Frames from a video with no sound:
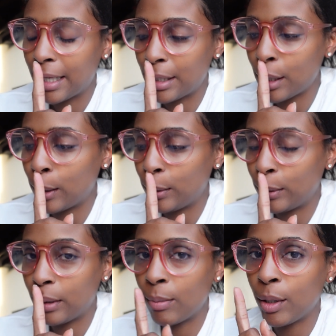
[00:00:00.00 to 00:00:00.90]
So,
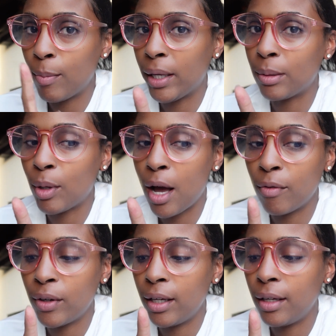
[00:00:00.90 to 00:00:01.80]
I'm gonna go make some
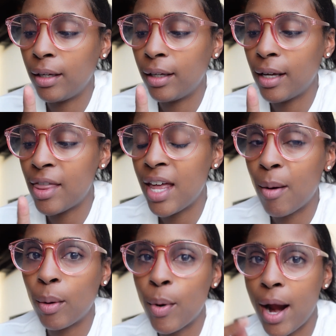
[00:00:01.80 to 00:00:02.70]
coffee and then
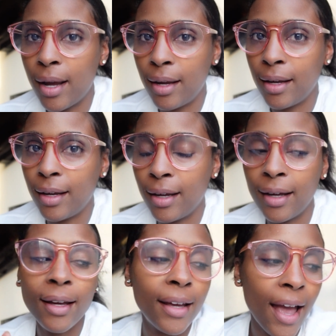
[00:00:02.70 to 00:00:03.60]
I'm gonna pray.
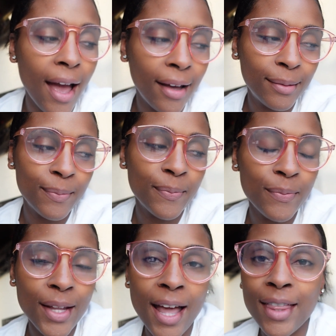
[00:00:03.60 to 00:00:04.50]
Yeah,
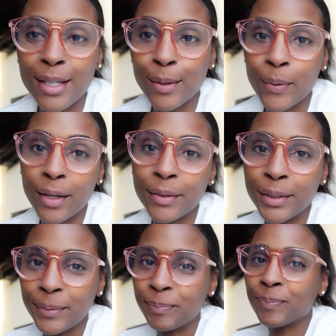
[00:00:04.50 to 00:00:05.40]
that's what we're gonna
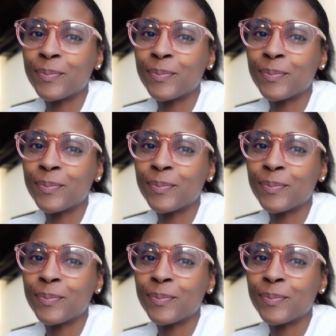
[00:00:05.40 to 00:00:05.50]
do